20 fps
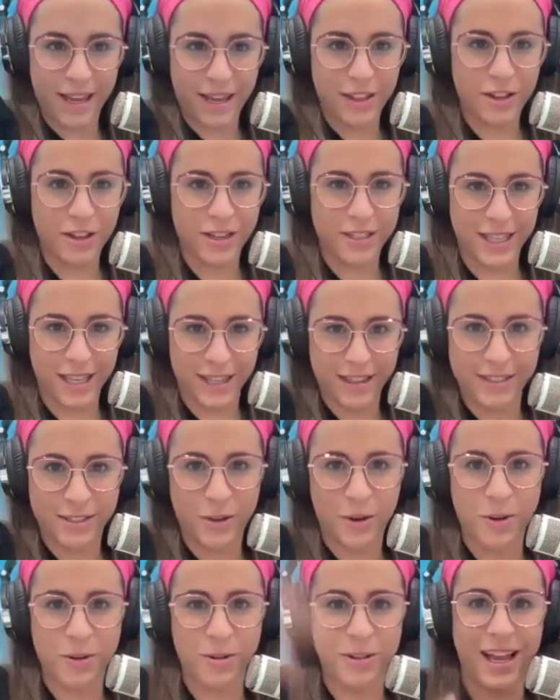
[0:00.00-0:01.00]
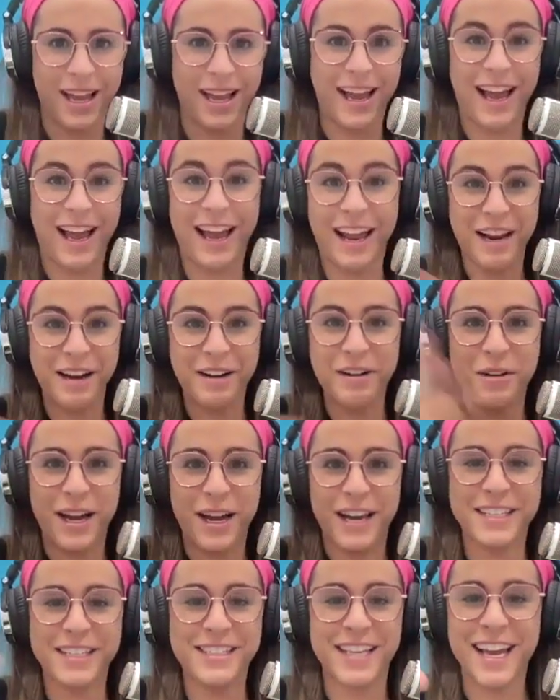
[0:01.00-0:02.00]
He looks like this whole, like, I don't know
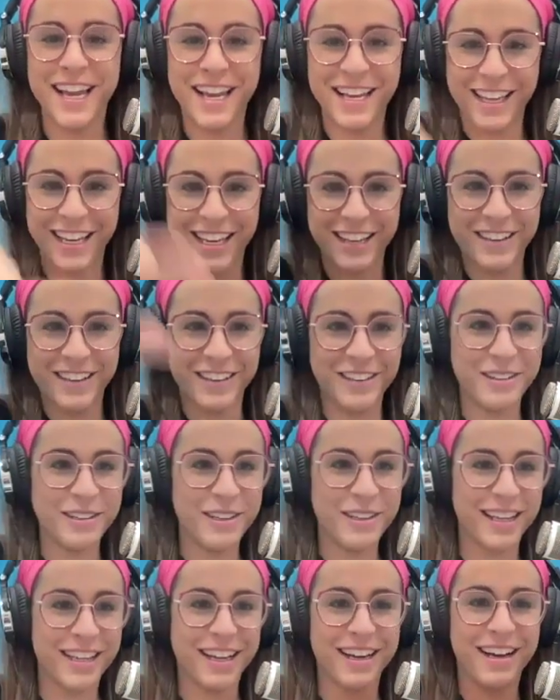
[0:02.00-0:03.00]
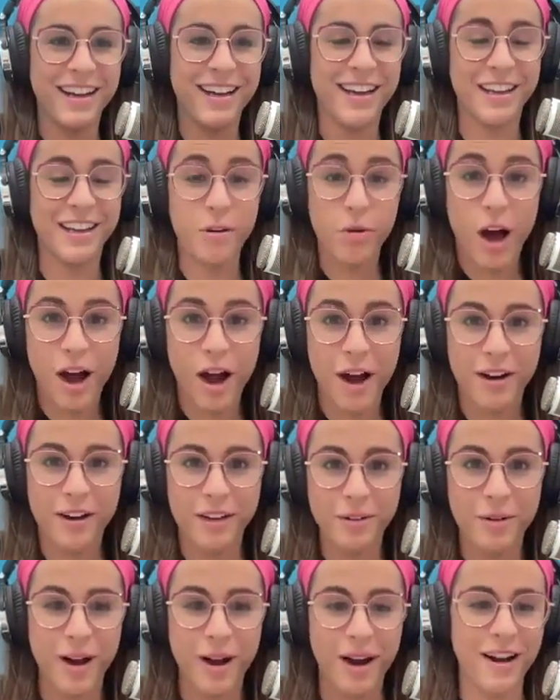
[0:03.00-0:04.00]
how to say it. Like, you look like you're
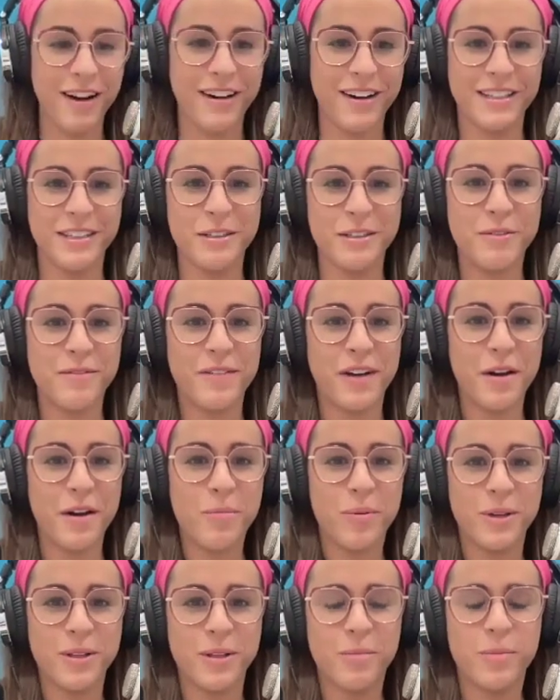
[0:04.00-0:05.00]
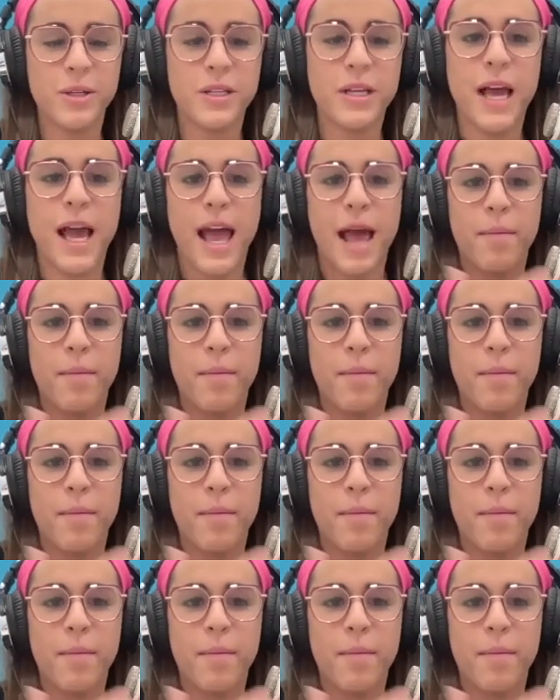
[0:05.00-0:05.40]
a very important person.